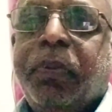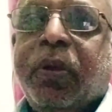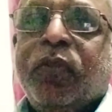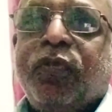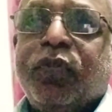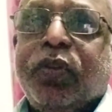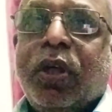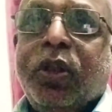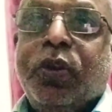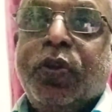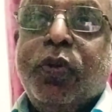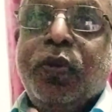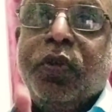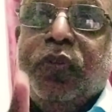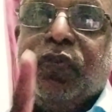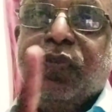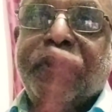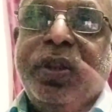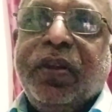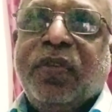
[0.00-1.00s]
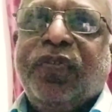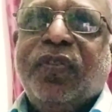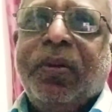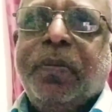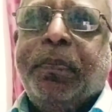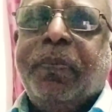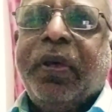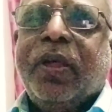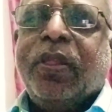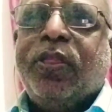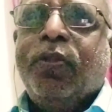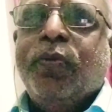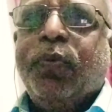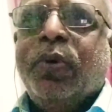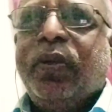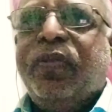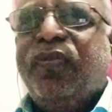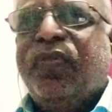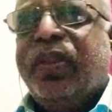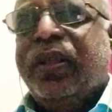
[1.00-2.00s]
Past continuous tense in passive
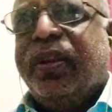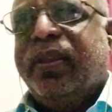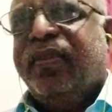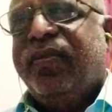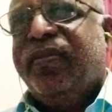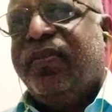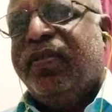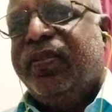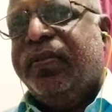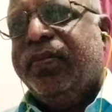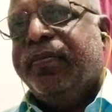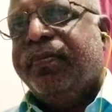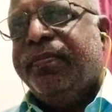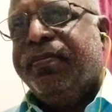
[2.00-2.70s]
voice.